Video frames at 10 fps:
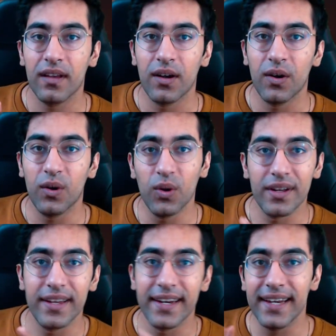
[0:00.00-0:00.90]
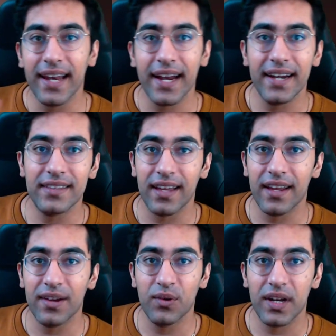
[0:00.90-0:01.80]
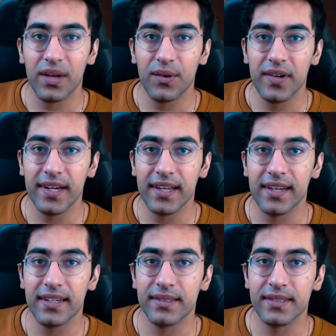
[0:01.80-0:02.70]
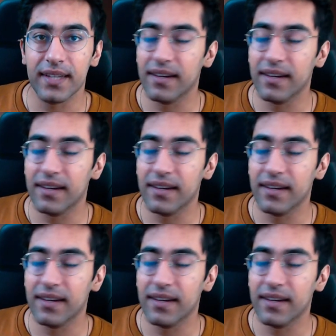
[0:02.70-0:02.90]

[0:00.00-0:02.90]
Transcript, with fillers: whole green light thing, whatever it is, and